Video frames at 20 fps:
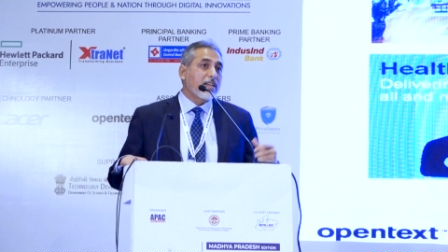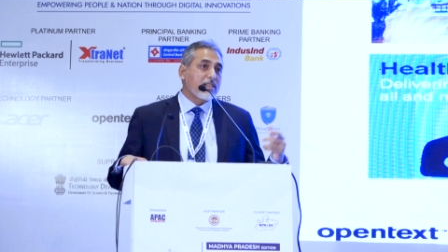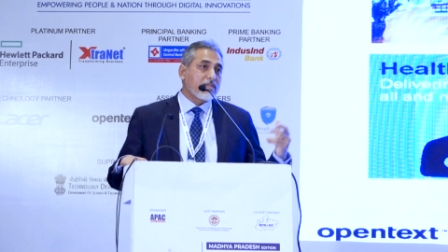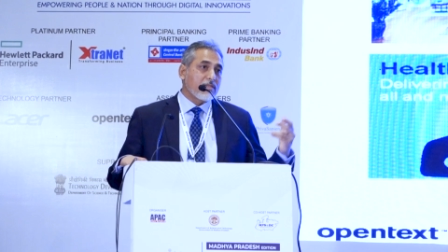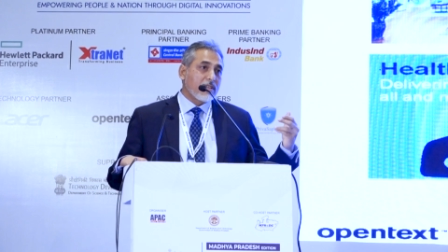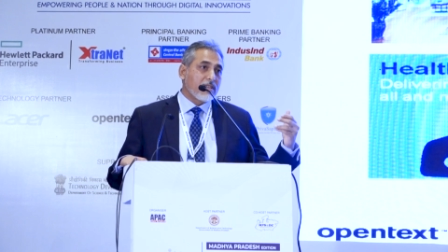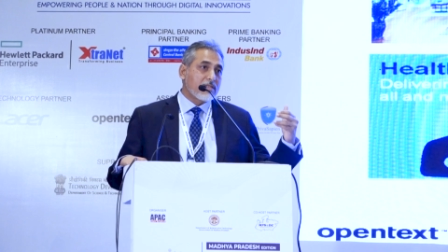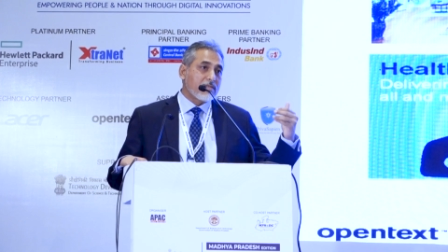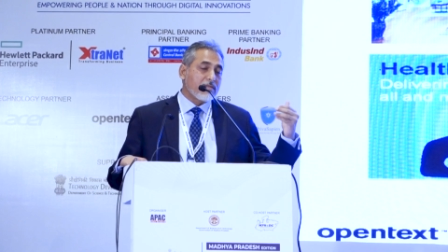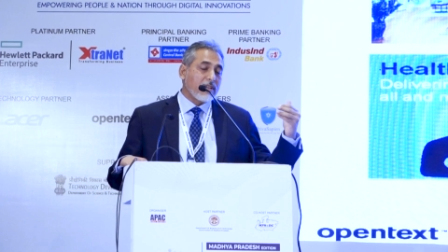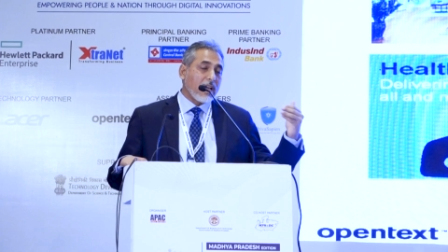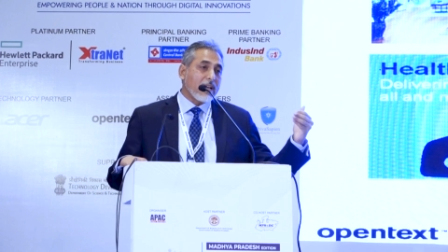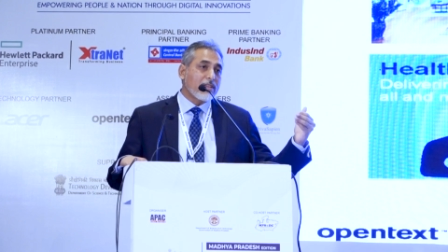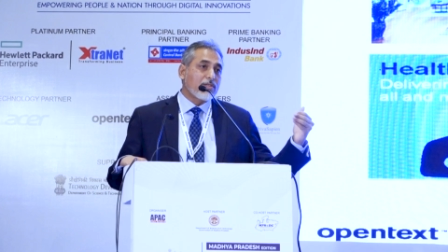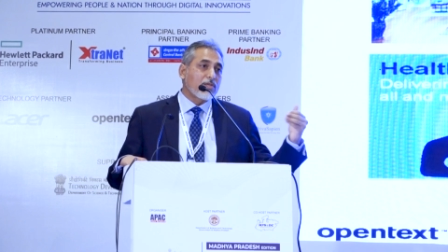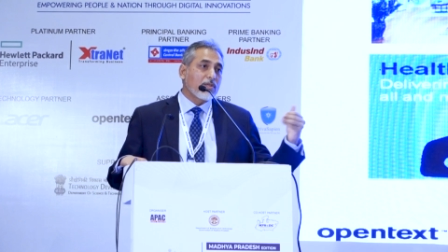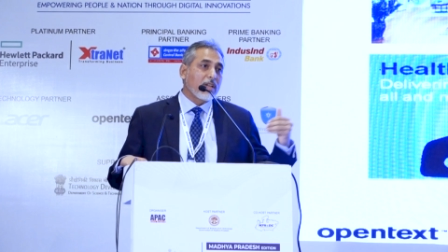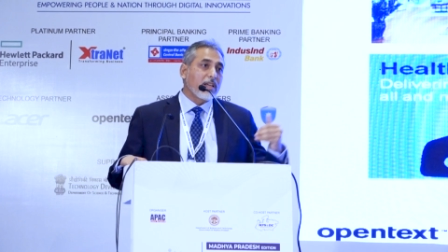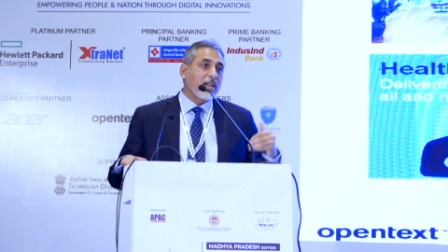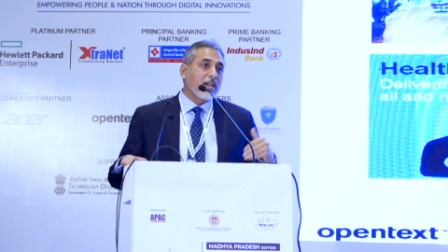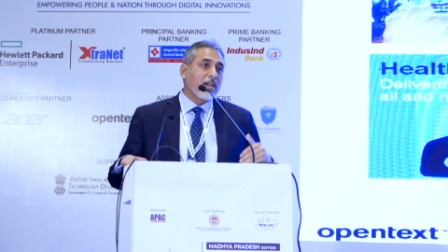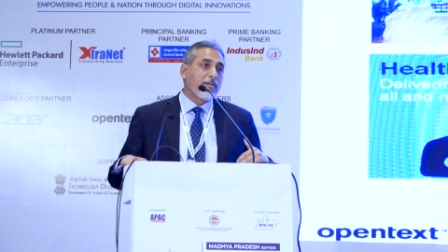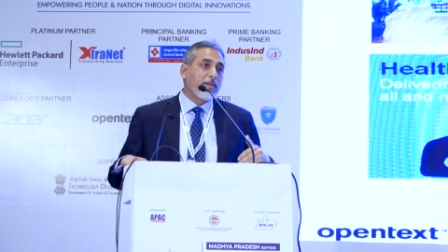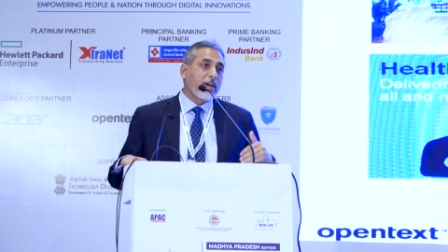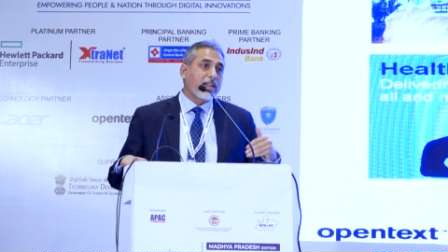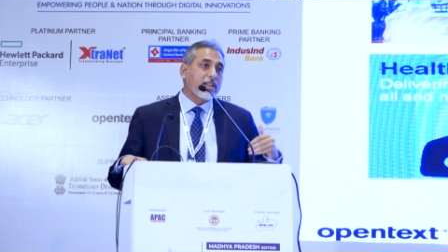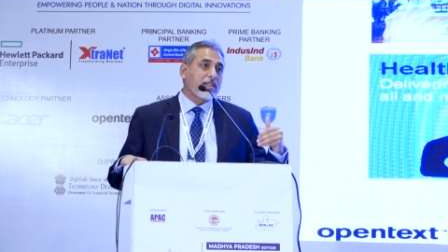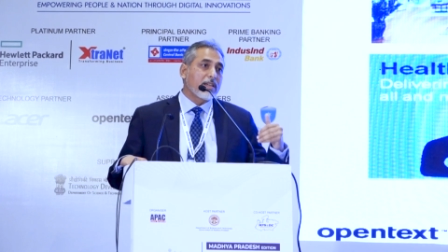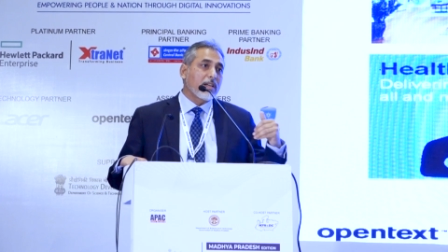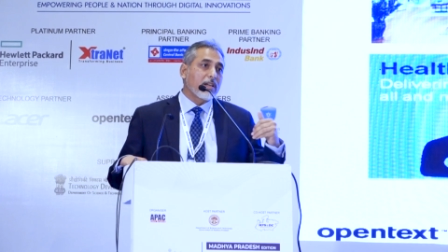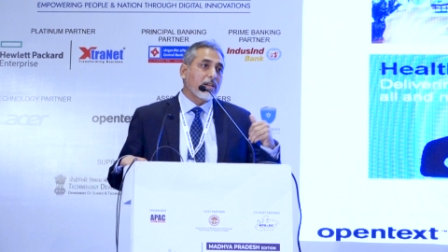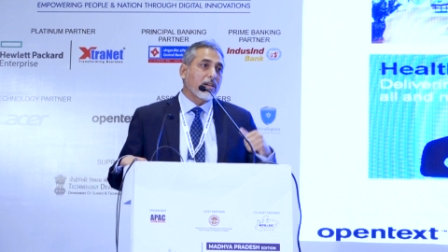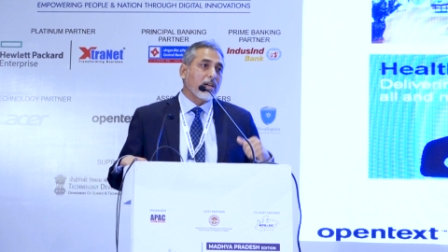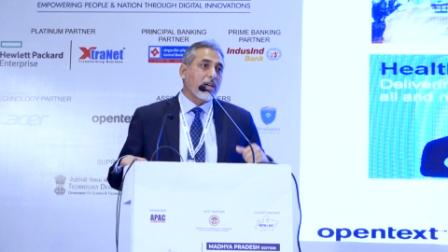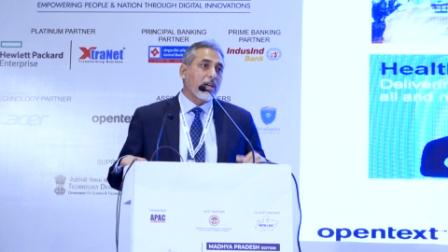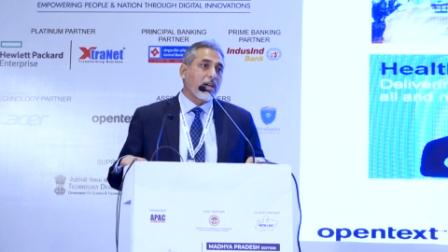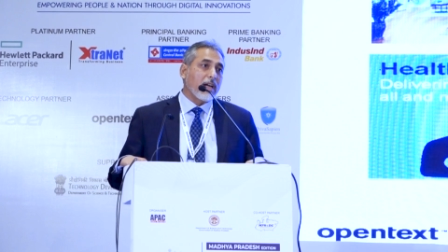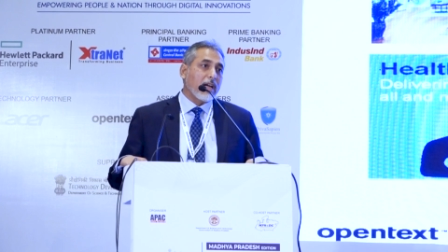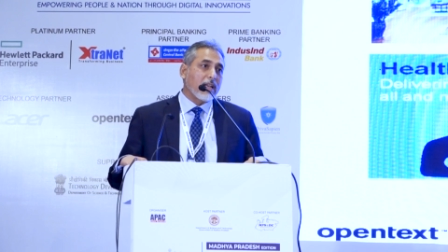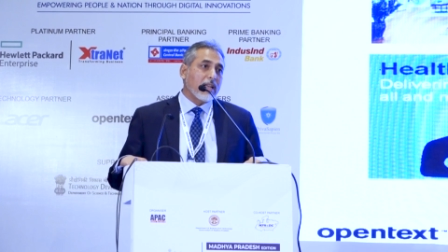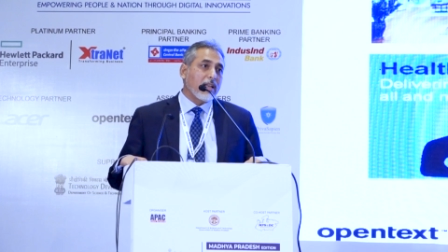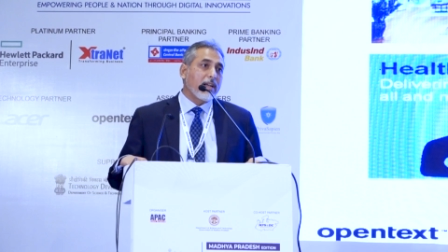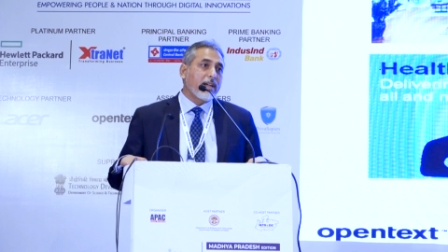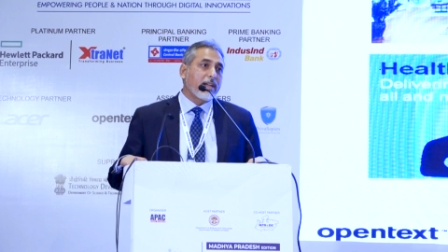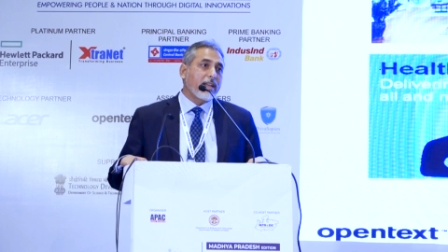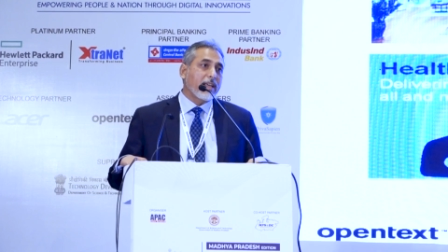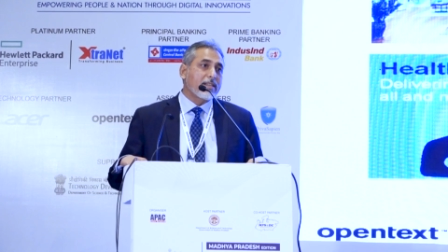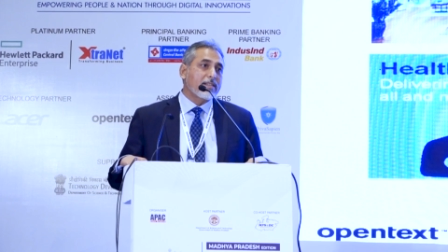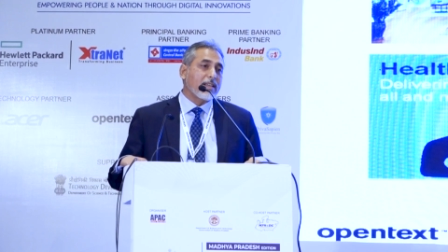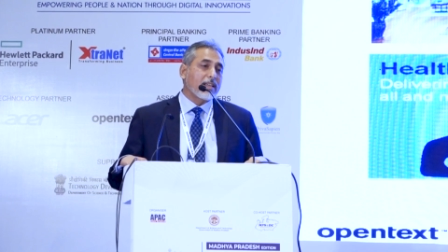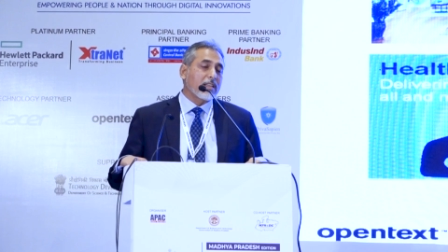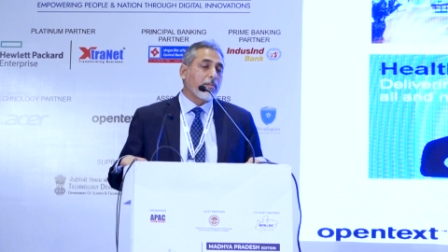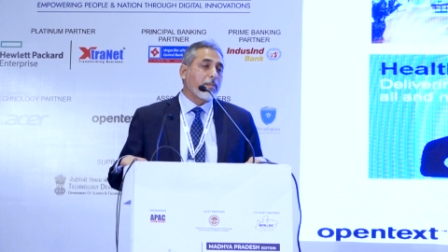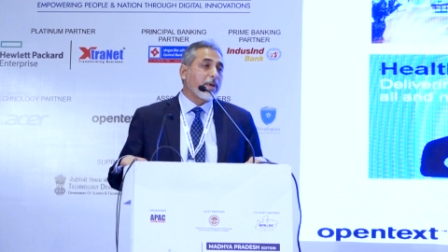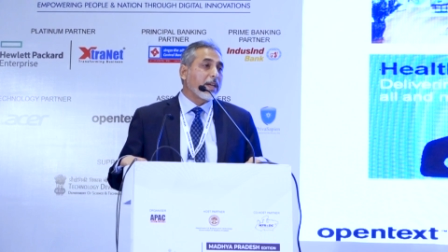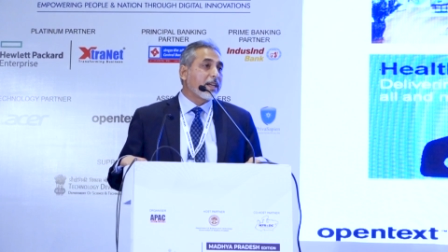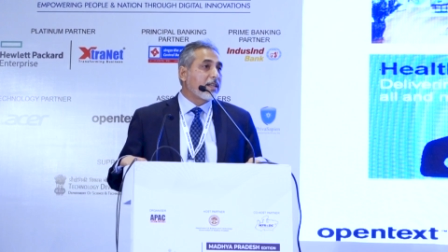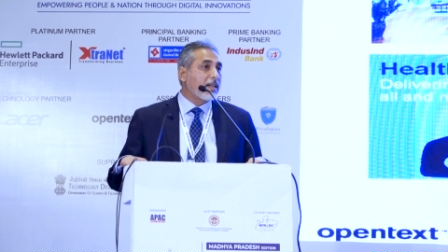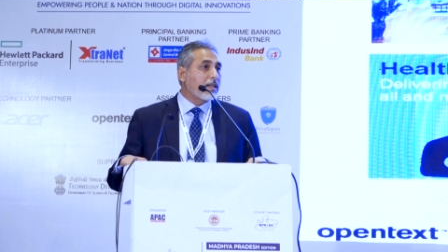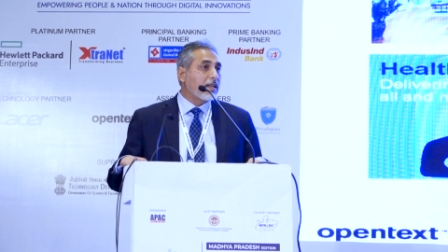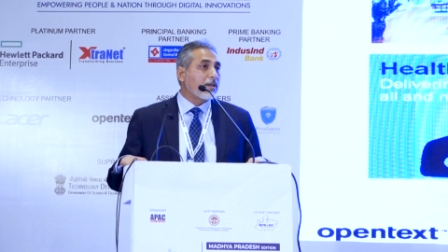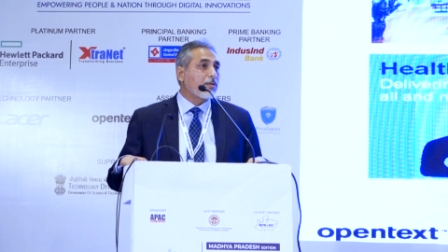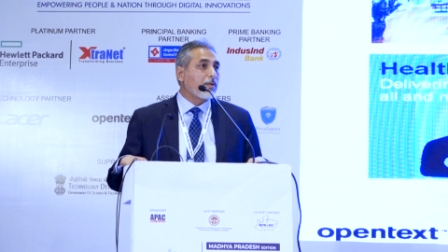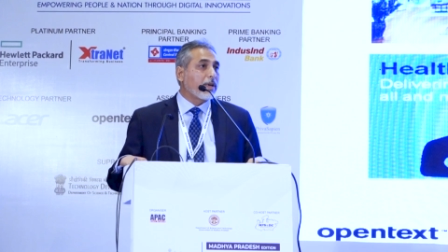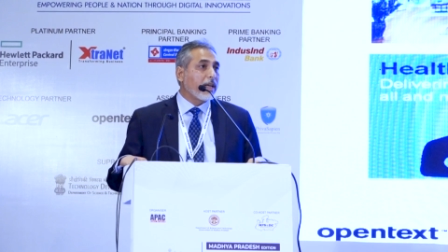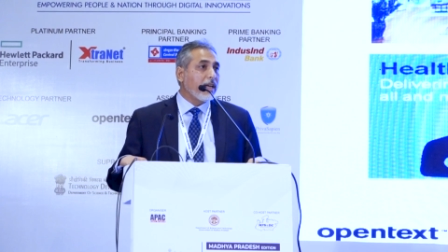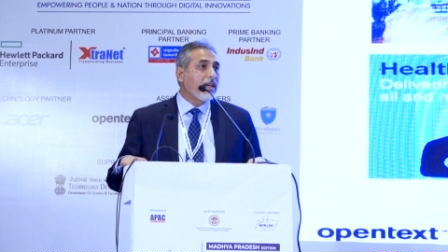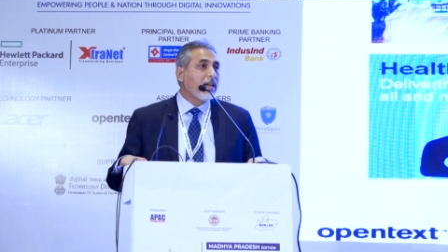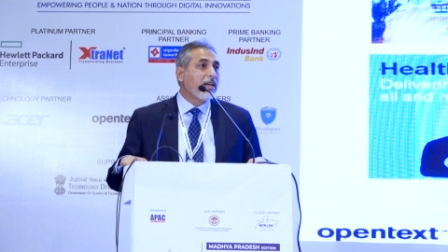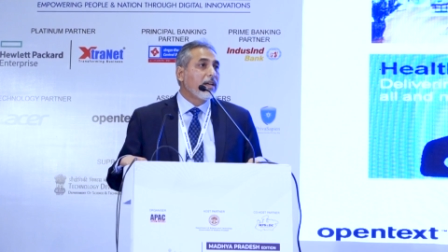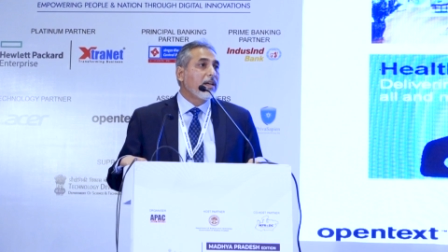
is actually leveraging uh, analytics and the big data today.